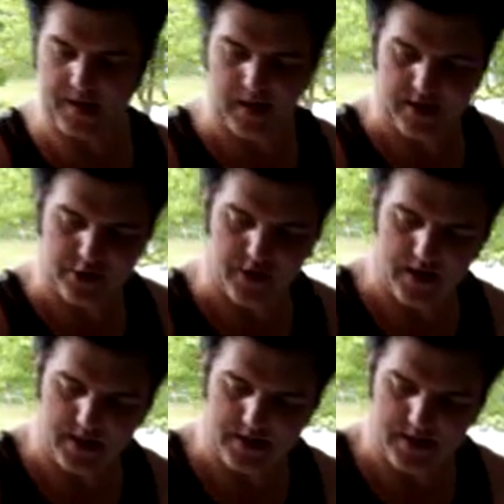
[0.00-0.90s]
the
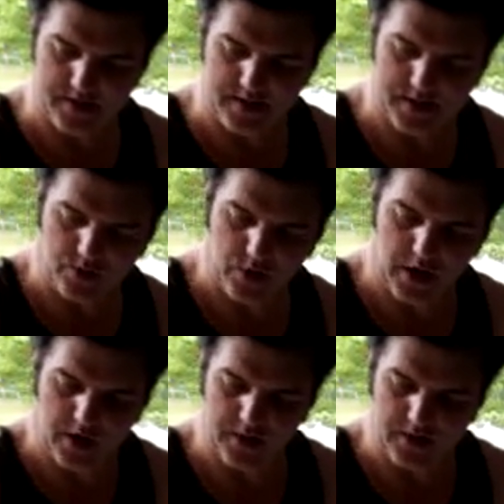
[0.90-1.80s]
electronics and everything will
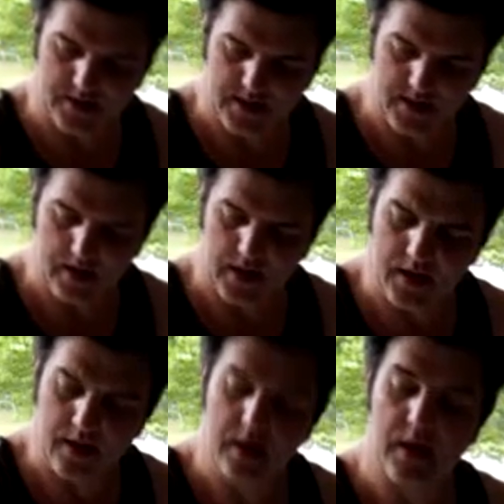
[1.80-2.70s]
go in this
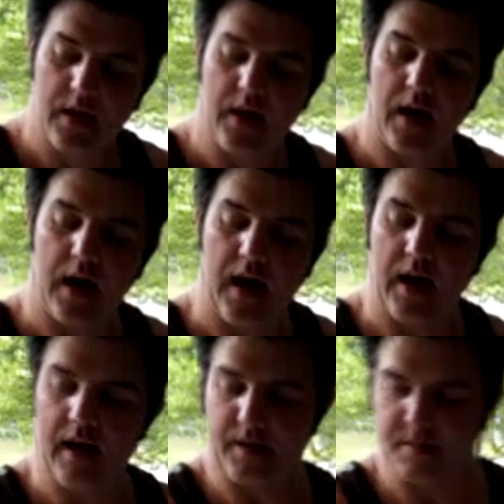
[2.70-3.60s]
area.
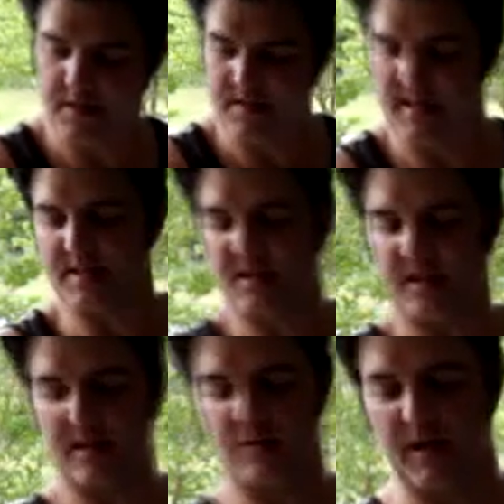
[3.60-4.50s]
I'm just testing
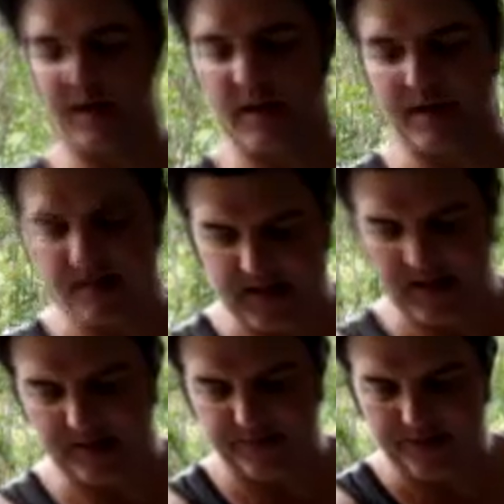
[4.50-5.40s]
it right now to see
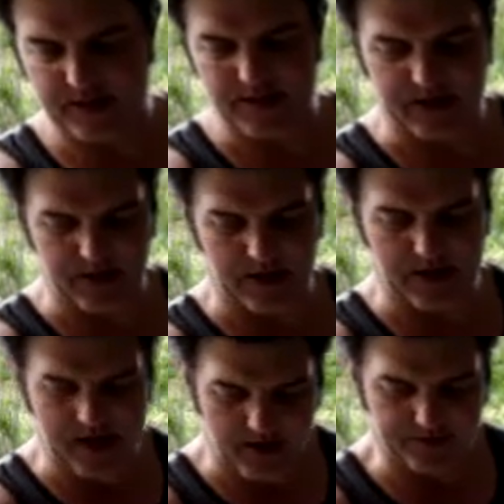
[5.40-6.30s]
if this is
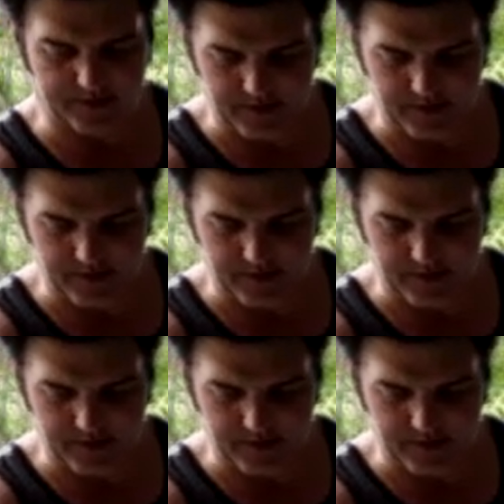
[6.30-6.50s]
enough of an